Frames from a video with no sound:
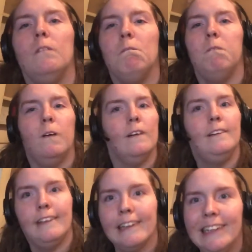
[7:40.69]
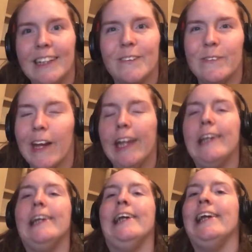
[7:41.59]

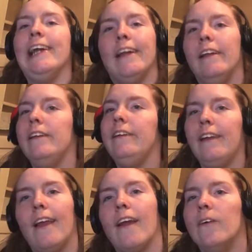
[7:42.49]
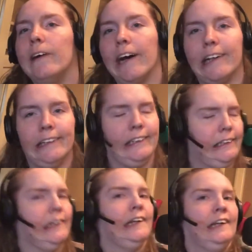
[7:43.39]
participate in camp
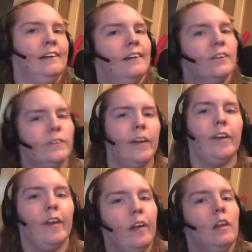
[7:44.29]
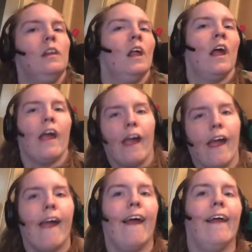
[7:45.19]
activities
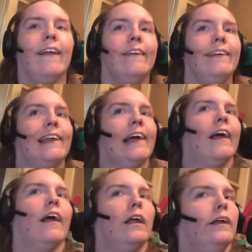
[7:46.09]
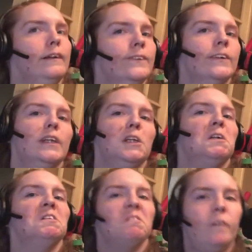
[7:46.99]
and
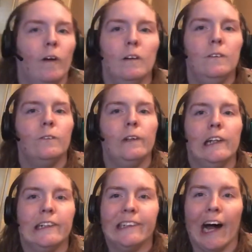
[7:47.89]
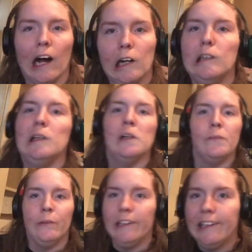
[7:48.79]
even push me around
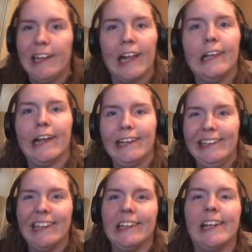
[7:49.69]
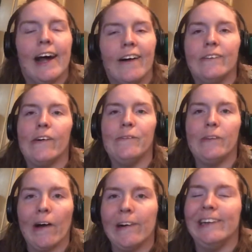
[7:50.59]
because I didn't have my
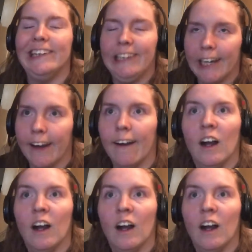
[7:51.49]
power chair.